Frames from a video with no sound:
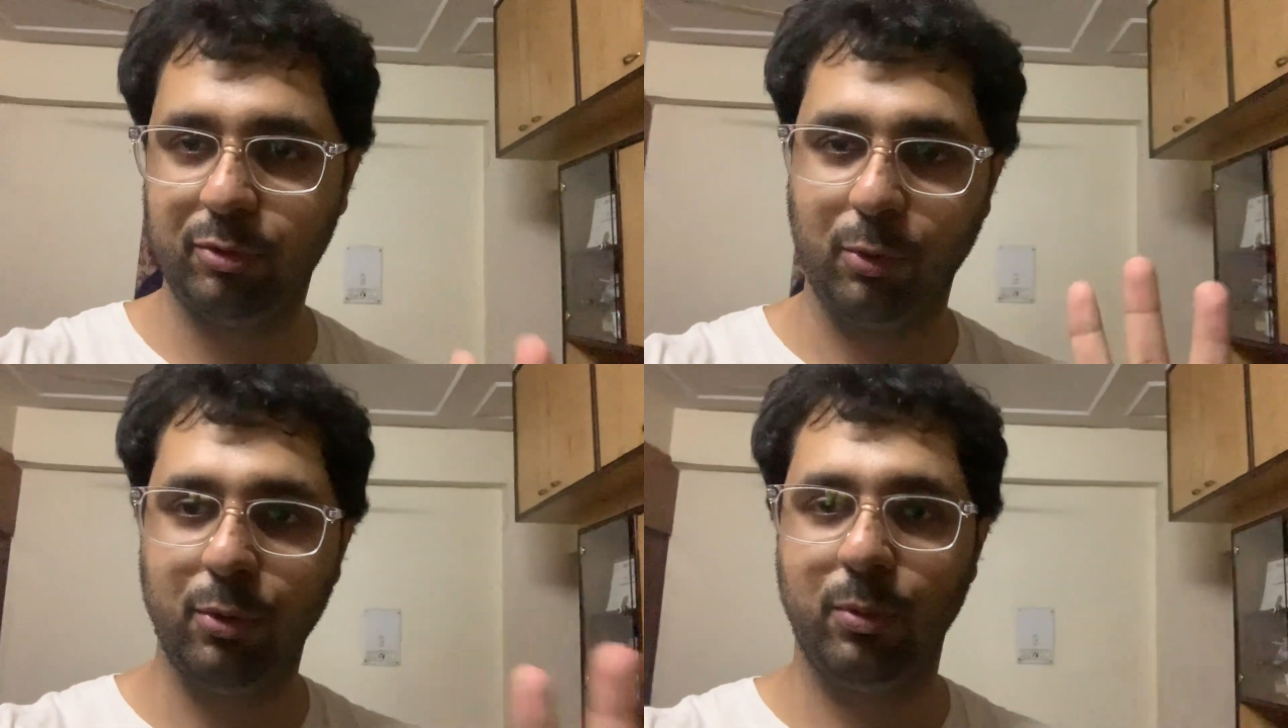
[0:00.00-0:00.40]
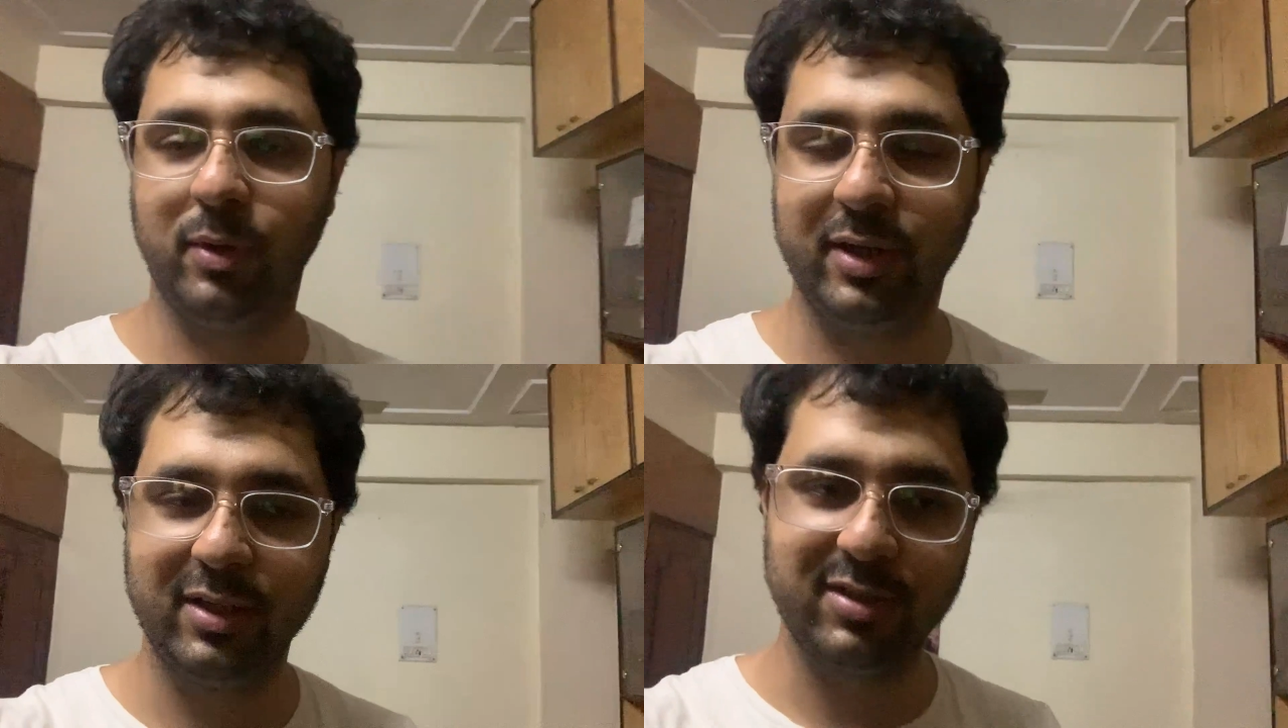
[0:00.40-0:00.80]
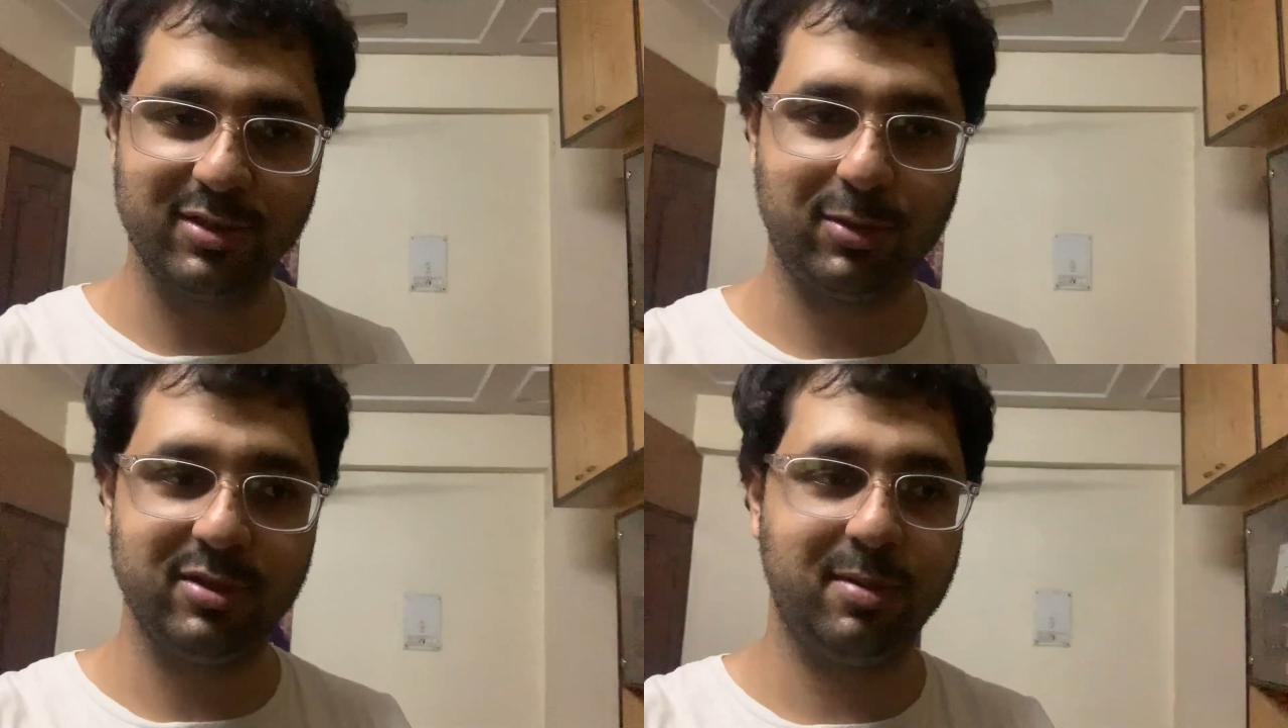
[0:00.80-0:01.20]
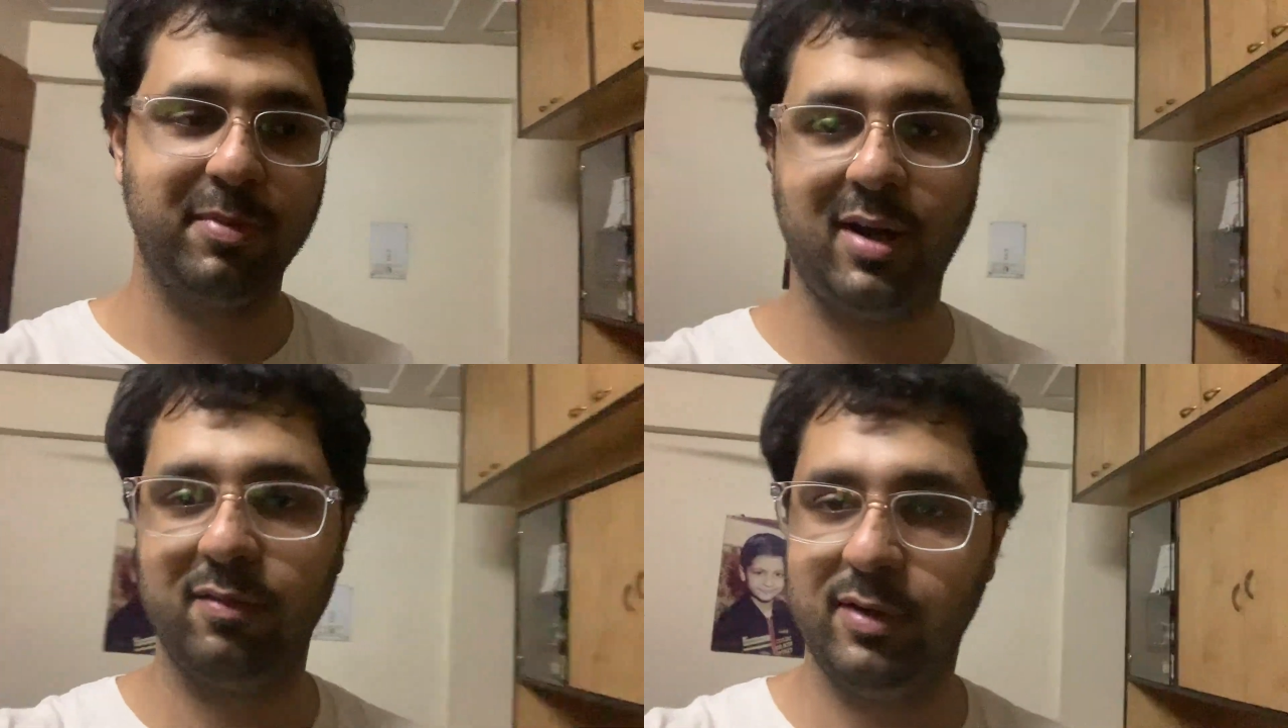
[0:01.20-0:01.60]
so don't worry. Just because I'm
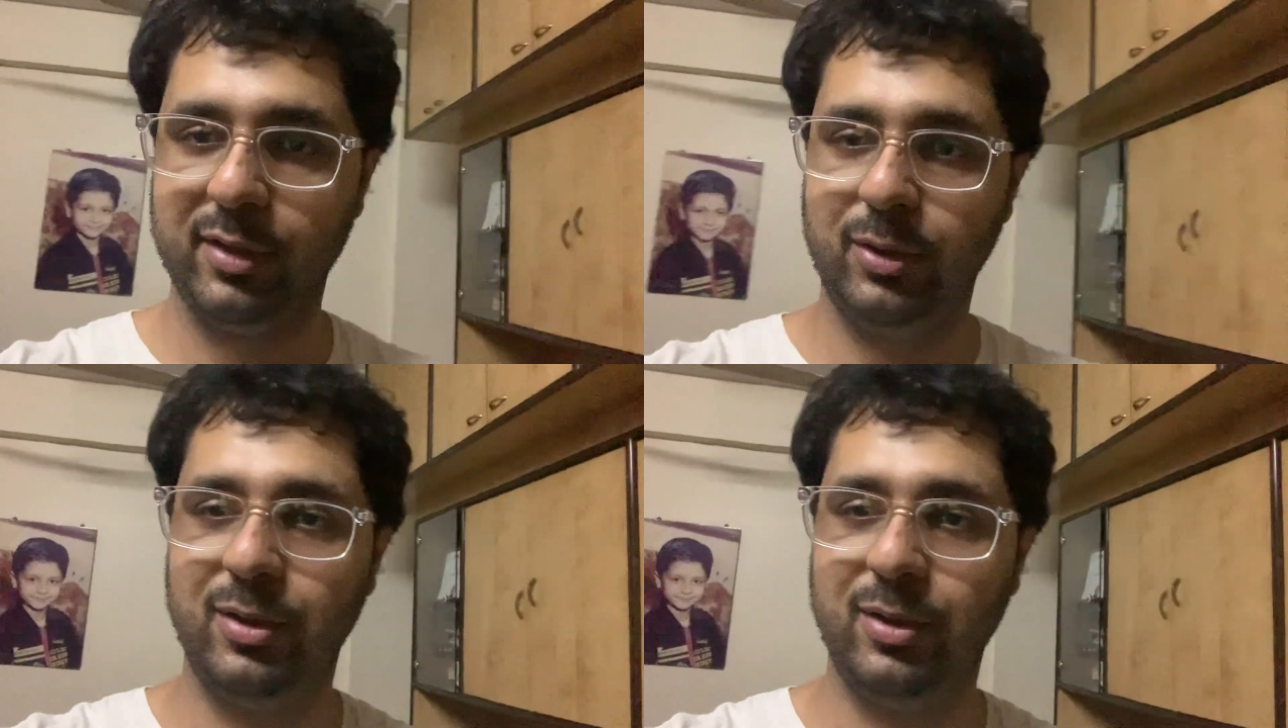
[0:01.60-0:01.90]
traveling,